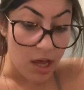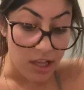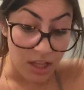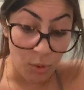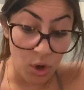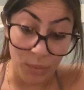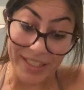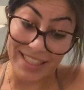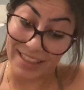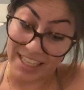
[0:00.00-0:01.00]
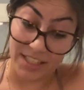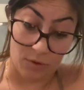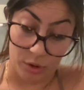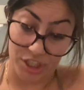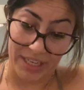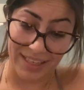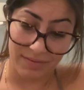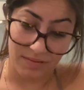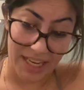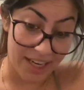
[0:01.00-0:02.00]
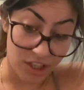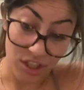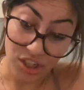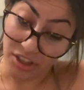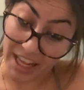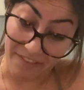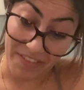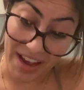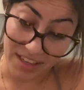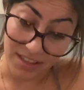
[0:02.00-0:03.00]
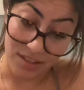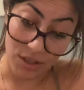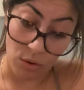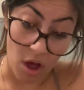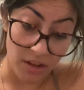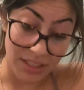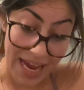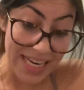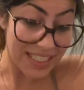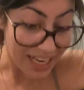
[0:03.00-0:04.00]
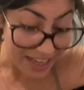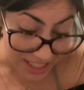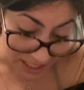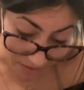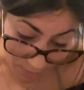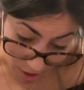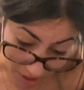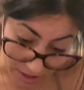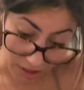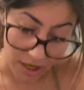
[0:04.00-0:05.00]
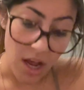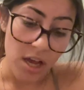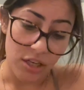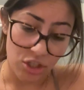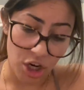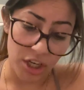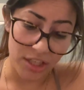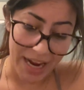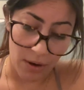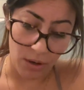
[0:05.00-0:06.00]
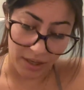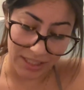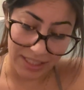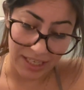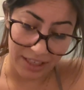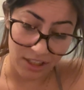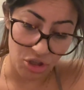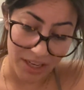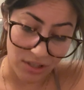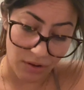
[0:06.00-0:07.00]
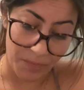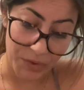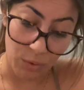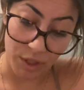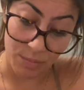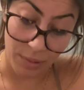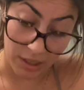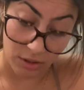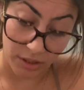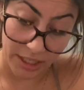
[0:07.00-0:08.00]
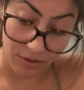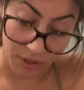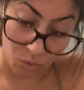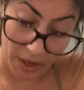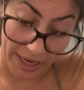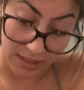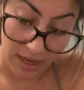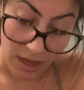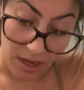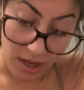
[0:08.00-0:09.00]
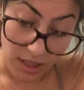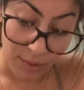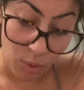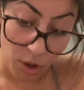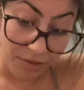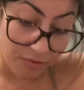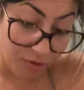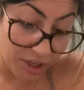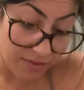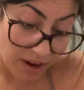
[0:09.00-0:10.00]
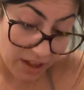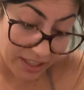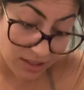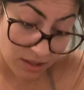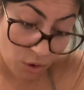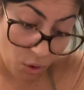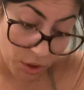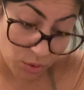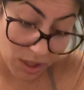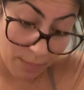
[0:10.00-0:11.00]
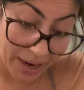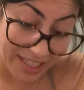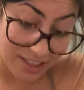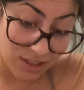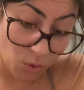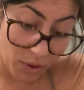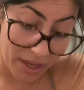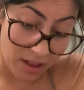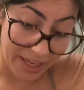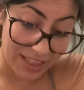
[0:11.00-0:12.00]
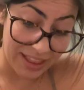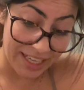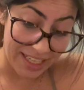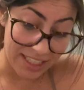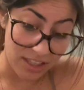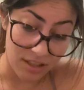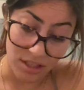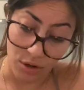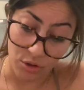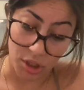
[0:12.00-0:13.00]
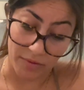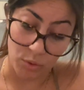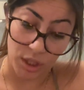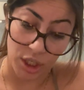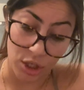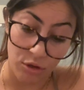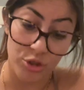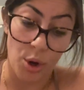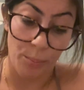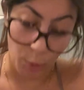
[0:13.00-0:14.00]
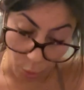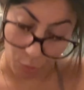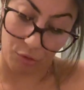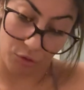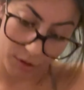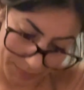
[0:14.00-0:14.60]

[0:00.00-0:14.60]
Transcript: The boar was less fortunate. It couldn't turn that fast, so all 10 tons of the monster charged out onto the tiny trestle, which buckled under its weight. The boar free fell into the gorge with a mighty squeal and landed in a snowdrift with a huge poof.